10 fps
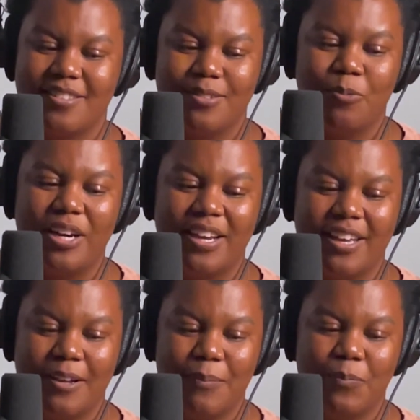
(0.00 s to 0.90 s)
when
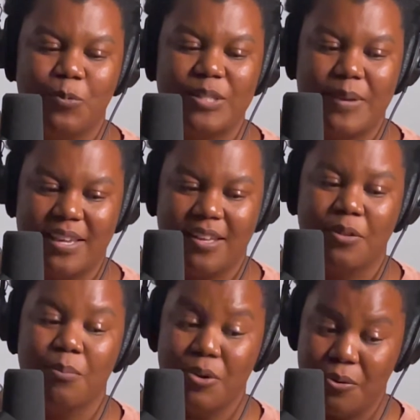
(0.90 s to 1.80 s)
I was making the
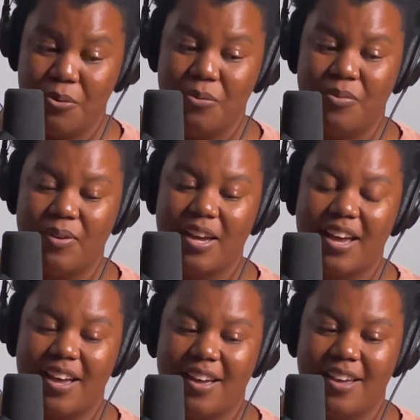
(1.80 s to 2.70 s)
move,
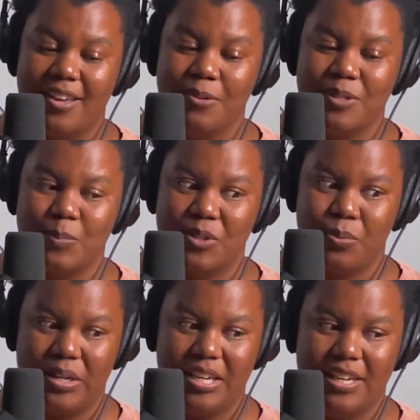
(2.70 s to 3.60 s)
it was
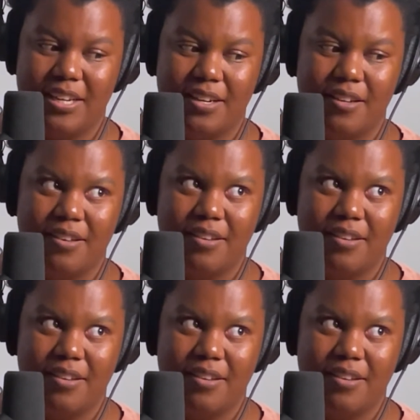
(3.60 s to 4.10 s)
between